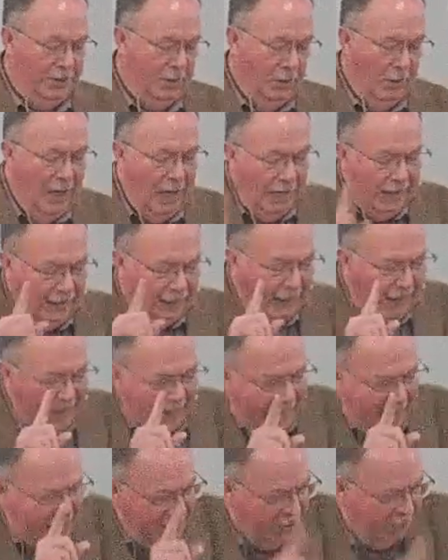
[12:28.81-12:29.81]
So,
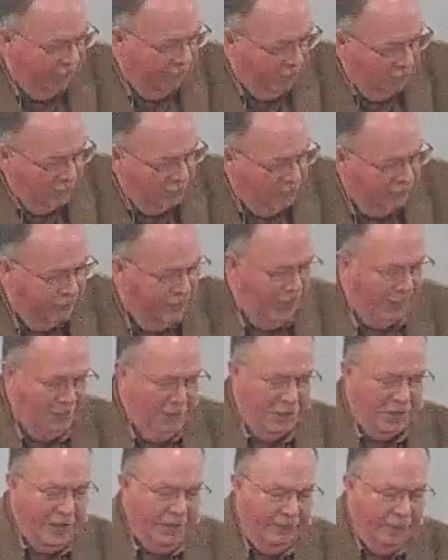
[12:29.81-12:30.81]
last verse of
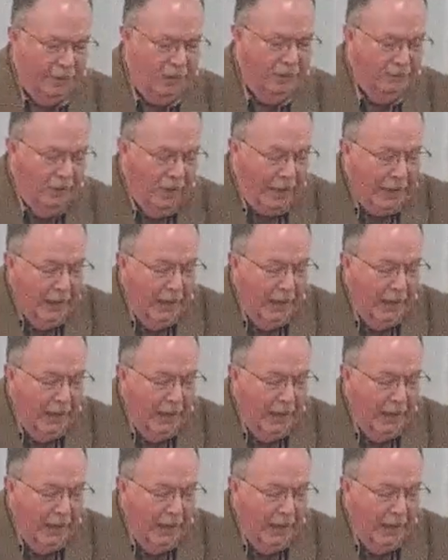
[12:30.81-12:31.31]
chapter 7.